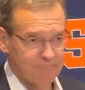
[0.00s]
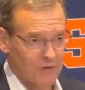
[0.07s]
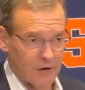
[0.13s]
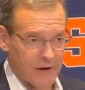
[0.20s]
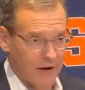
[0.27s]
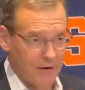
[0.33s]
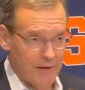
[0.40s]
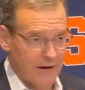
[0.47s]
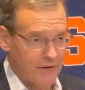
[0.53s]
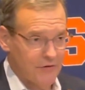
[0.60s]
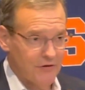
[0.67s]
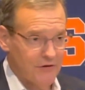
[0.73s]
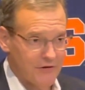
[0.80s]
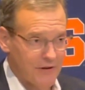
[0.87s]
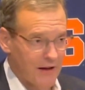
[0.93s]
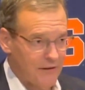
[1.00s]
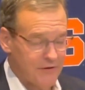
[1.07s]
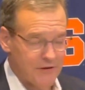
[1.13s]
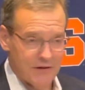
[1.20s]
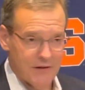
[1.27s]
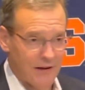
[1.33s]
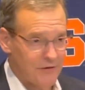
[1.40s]
Okay,
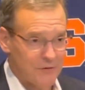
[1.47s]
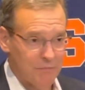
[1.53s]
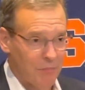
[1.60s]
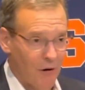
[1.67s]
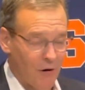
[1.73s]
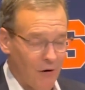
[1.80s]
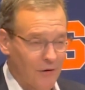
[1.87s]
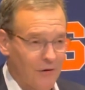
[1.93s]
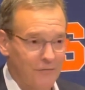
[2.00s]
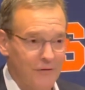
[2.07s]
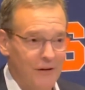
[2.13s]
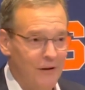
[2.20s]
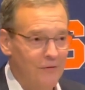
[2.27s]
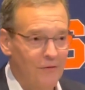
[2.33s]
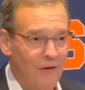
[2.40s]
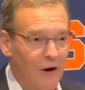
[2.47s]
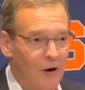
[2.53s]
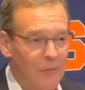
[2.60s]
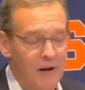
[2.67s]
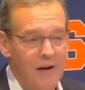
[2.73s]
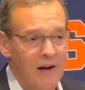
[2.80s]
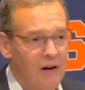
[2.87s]
that's part of the
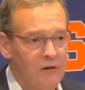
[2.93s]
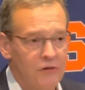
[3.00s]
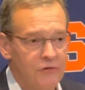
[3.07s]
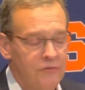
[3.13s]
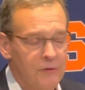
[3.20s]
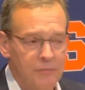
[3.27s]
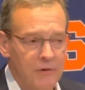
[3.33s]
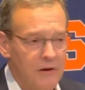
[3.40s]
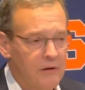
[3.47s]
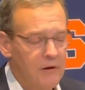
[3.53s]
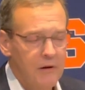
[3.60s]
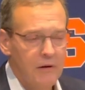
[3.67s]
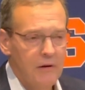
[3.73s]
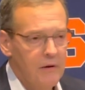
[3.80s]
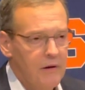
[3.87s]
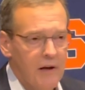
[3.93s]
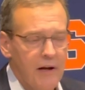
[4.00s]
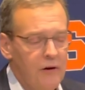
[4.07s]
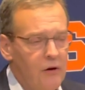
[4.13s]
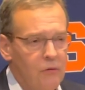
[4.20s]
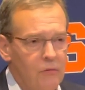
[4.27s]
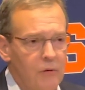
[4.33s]
environment of college football.
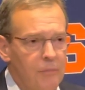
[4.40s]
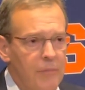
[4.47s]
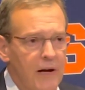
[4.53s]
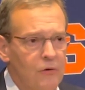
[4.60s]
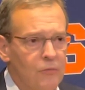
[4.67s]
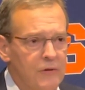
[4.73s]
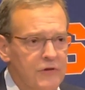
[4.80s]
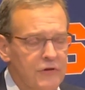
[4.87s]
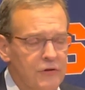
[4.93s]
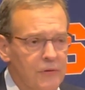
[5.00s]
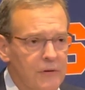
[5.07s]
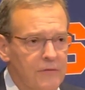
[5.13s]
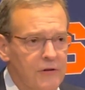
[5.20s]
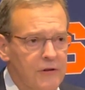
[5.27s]
Had no impact whatsoever.